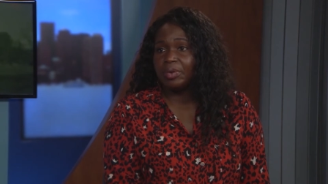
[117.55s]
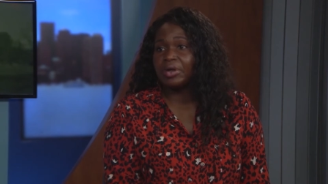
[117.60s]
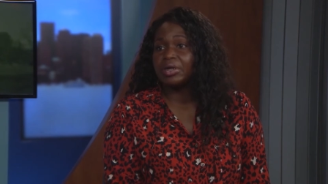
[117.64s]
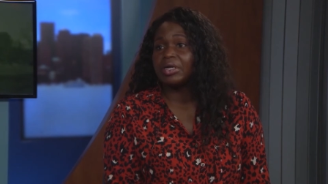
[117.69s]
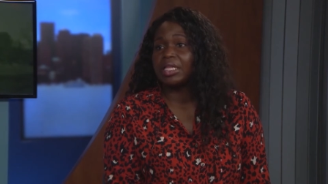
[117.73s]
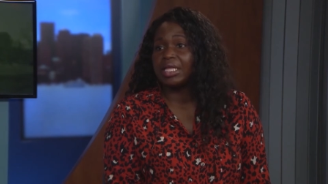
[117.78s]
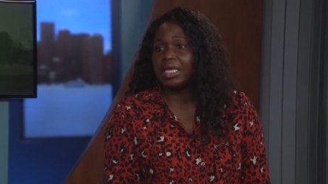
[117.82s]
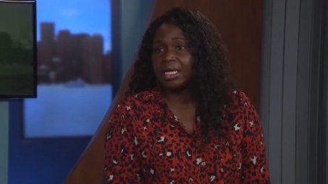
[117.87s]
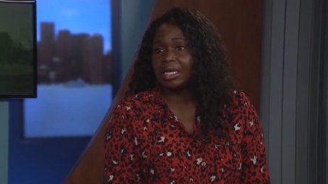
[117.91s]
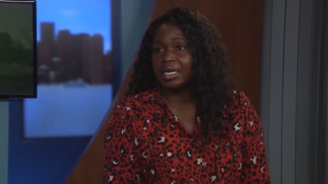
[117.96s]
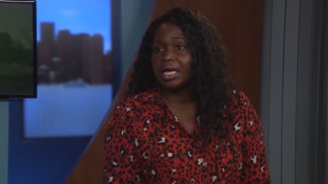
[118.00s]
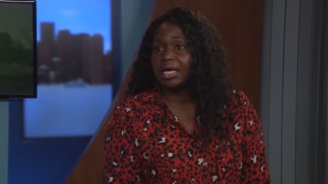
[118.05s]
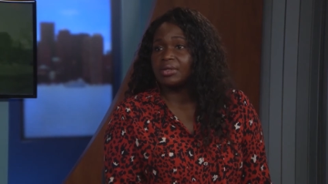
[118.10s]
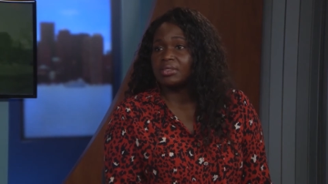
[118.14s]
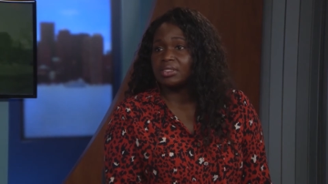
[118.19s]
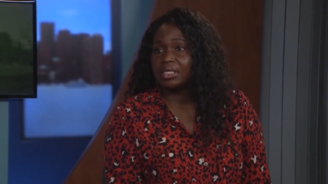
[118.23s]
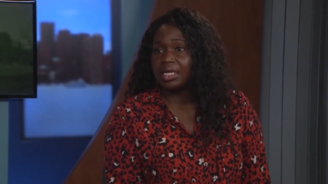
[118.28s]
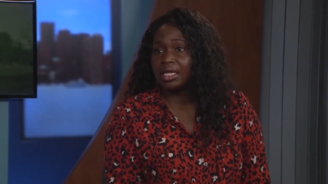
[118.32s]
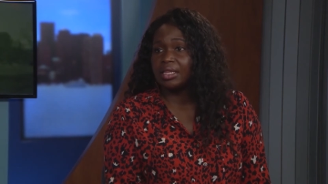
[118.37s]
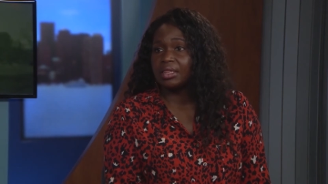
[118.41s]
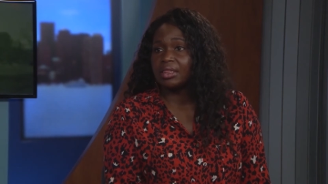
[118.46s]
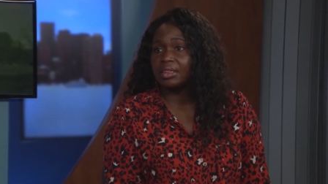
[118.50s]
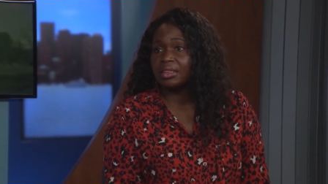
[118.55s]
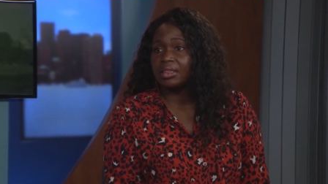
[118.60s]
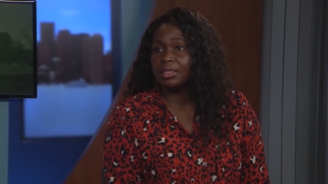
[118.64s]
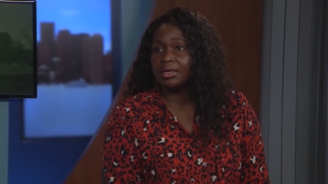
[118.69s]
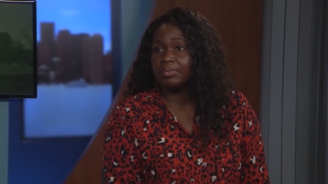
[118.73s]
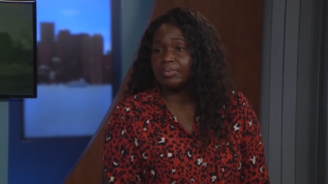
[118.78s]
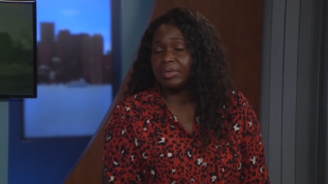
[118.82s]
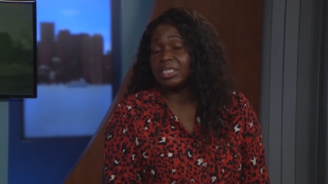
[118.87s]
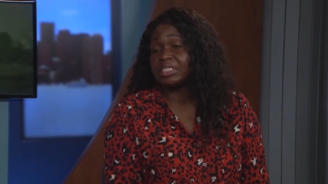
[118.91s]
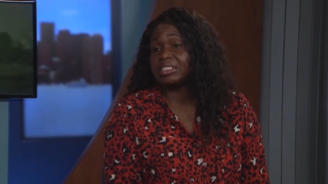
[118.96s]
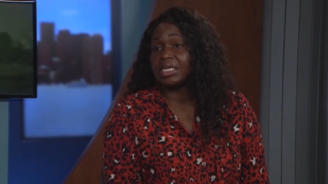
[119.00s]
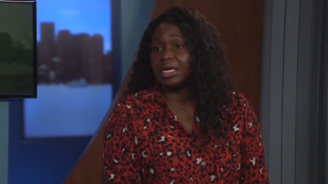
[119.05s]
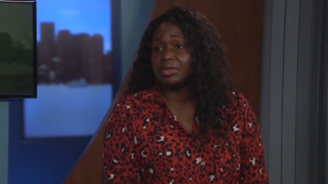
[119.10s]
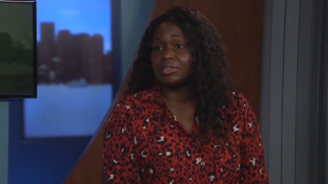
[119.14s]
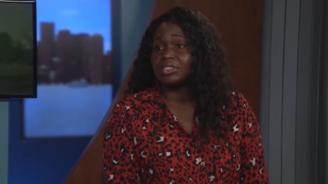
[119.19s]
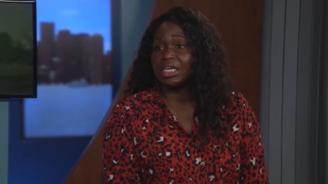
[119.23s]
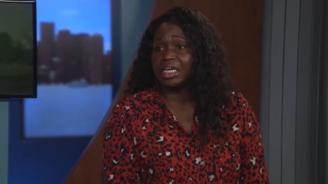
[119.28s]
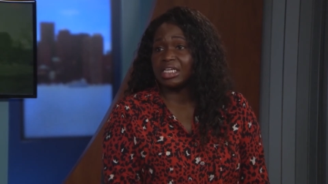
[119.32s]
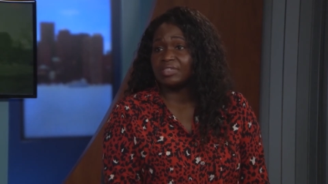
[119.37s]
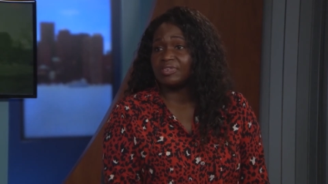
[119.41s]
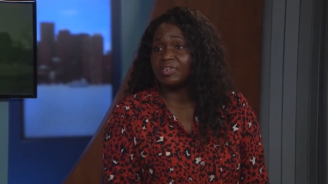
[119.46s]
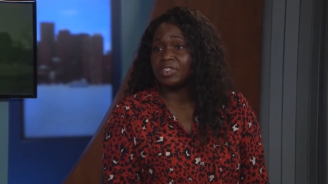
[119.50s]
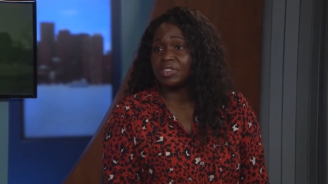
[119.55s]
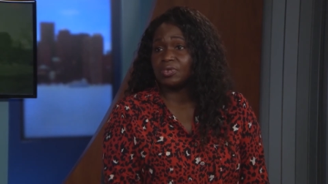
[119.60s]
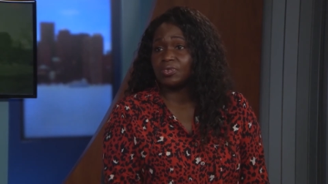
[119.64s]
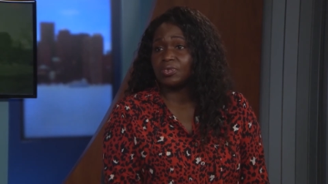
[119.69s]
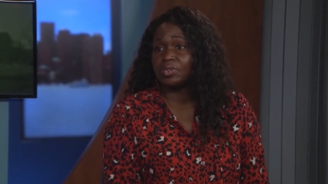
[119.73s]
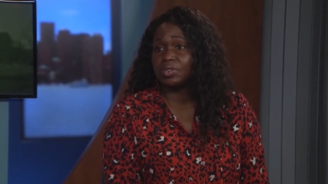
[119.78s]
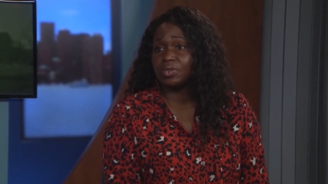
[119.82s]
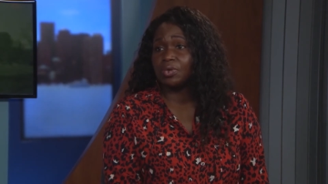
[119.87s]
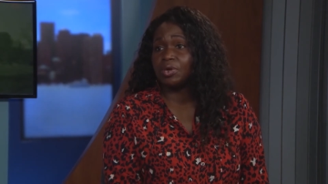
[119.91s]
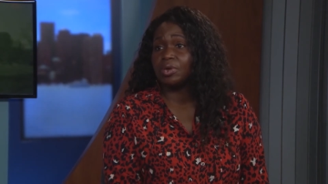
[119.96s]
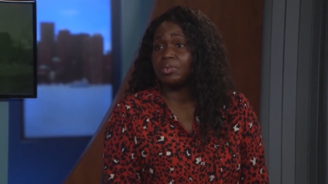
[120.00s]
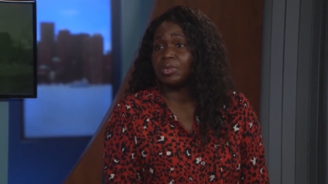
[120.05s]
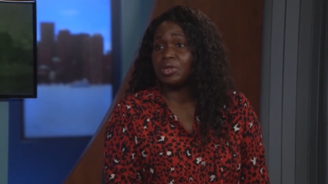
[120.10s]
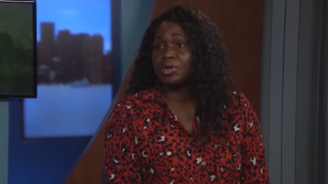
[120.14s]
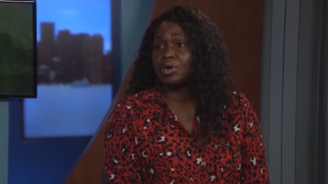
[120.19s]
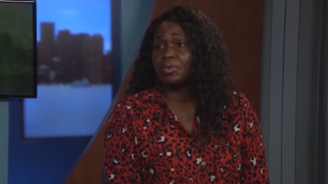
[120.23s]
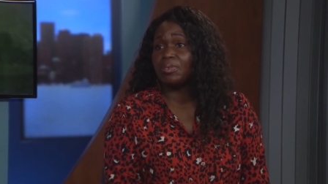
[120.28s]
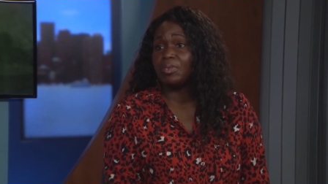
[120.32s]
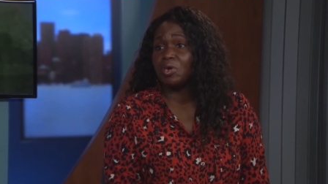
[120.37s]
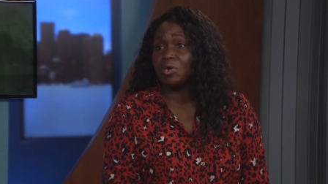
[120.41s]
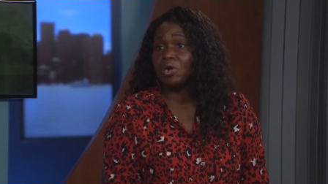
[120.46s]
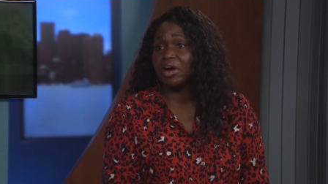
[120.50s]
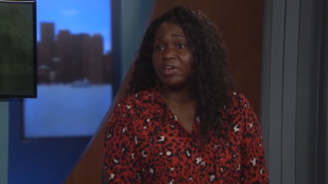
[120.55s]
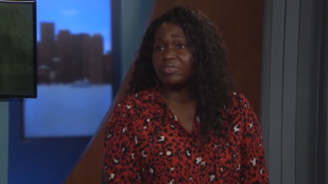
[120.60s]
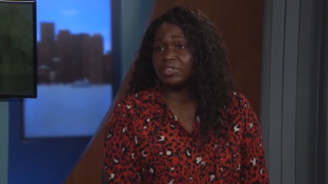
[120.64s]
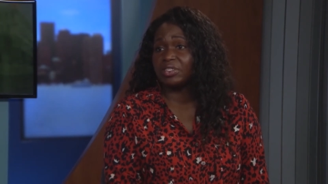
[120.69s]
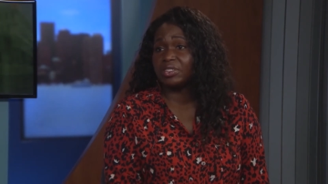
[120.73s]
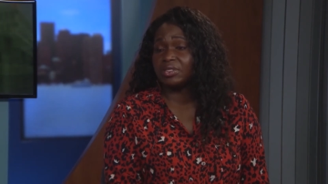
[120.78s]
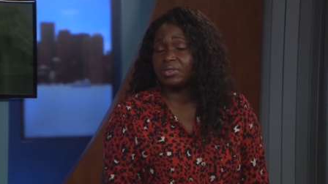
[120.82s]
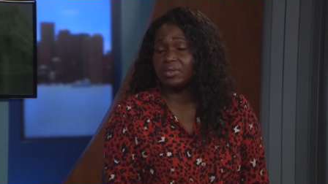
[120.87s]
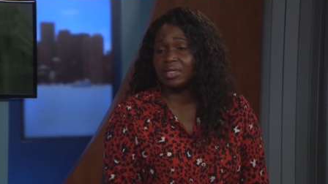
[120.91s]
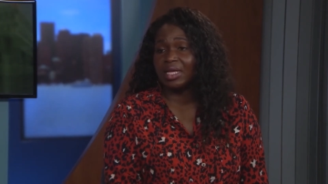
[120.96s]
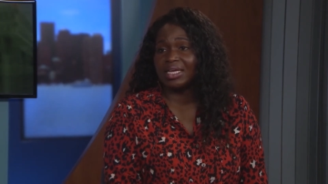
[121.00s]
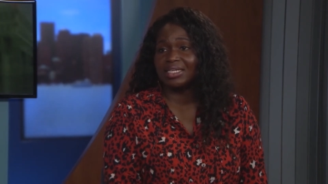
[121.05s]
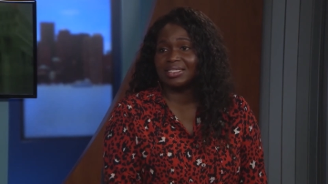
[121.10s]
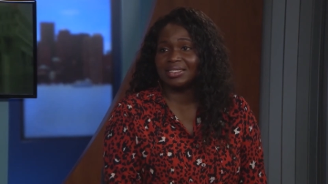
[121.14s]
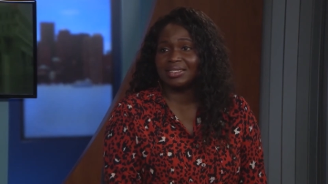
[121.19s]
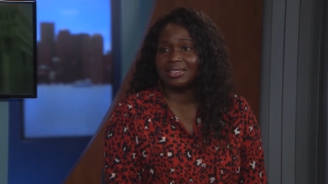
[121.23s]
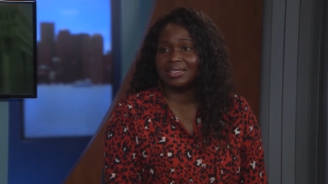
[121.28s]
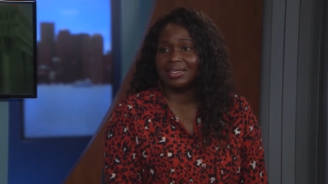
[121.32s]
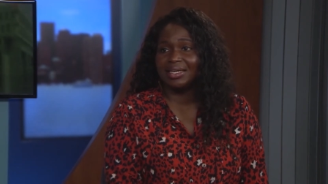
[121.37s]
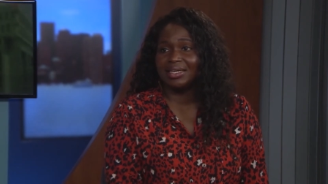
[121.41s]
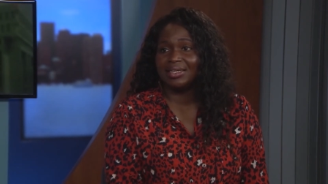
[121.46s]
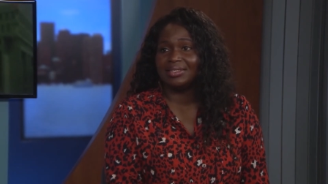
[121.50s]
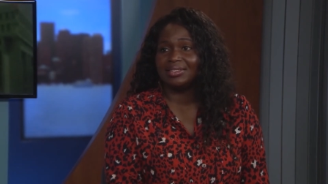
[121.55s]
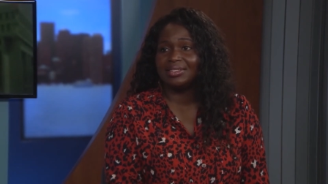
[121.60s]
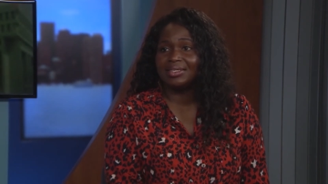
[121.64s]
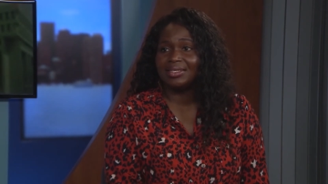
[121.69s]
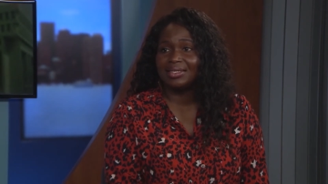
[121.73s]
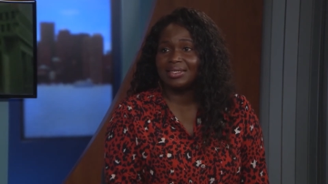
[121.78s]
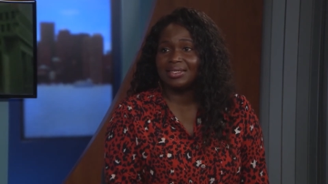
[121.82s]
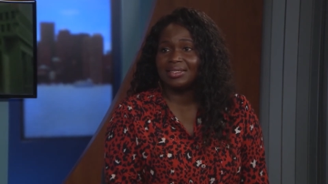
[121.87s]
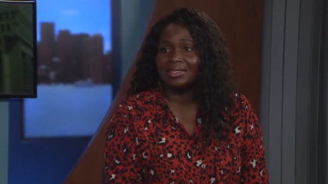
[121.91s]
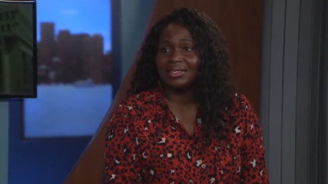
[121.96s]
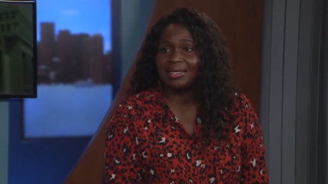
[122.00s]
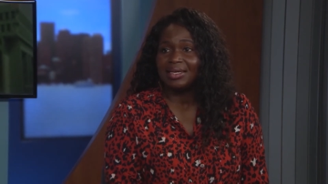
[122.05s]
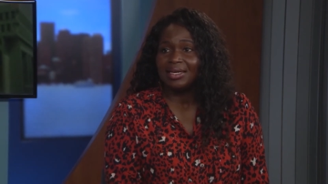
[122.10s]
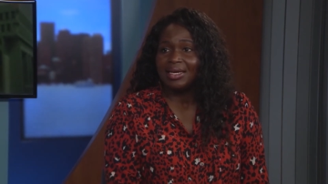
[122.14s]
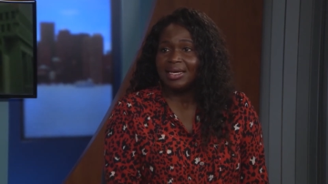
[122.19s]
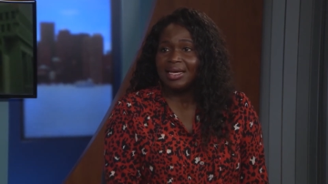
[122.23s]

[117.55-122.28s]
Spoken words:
Berklee announced that the Beantown Jazz Festival was going to be no more after 2018.